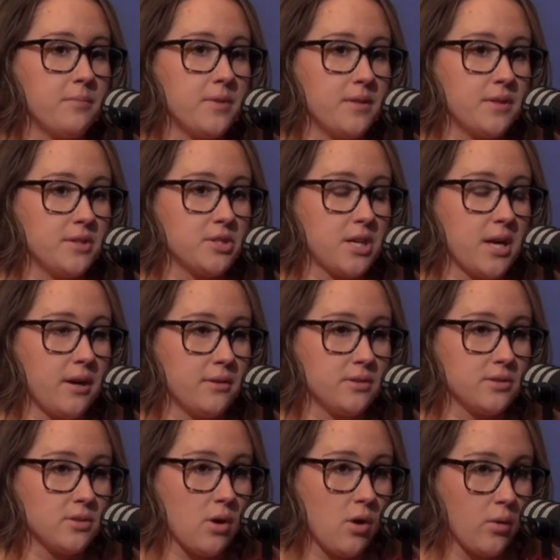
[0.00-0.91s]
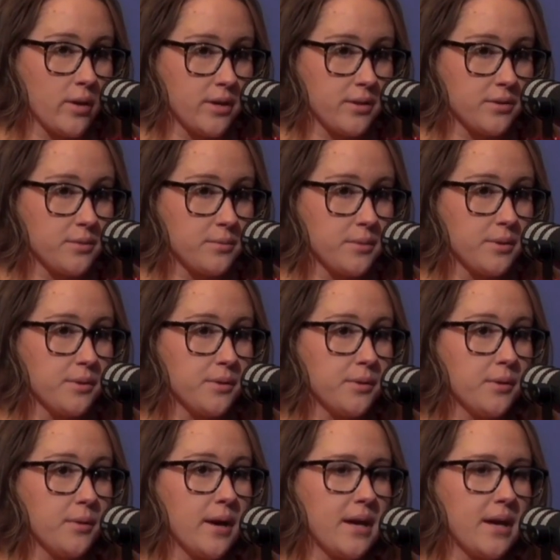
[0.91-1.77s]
that the child is going through.